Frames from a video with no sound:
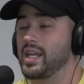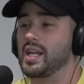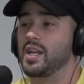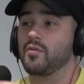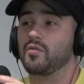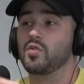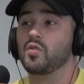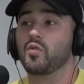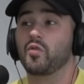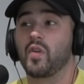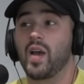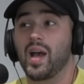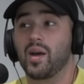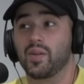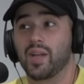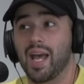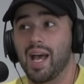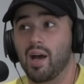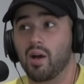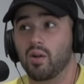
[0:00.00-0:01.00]
And if yeah. you
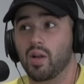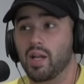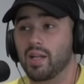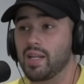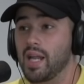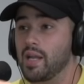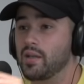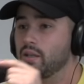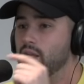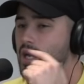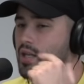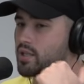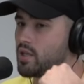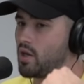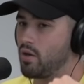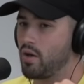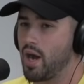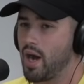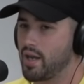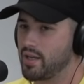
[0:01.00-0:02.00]
found out and, and, and you
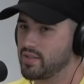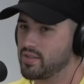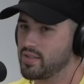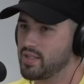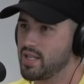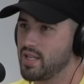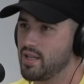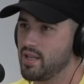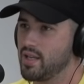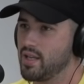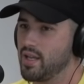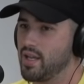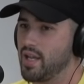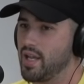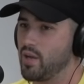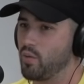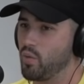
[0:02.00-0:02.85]
know, honestly, it